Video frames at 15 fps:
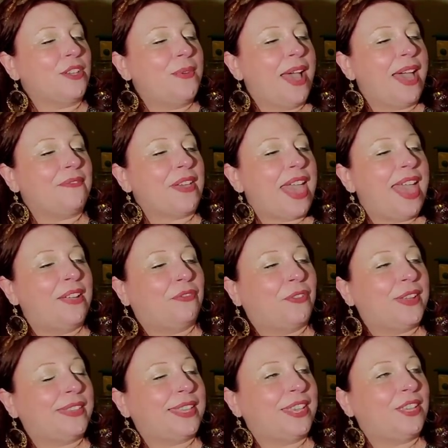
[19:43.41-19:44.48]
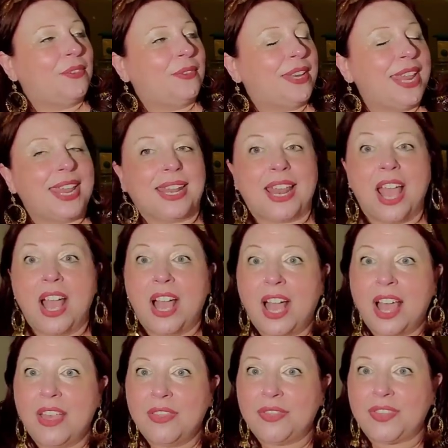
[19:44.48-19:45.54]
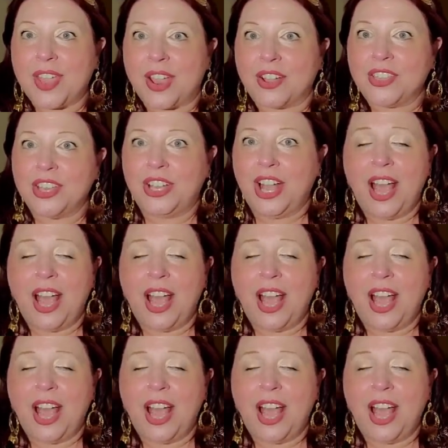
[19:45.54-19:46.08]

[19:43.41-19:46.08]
you have everything you need. There you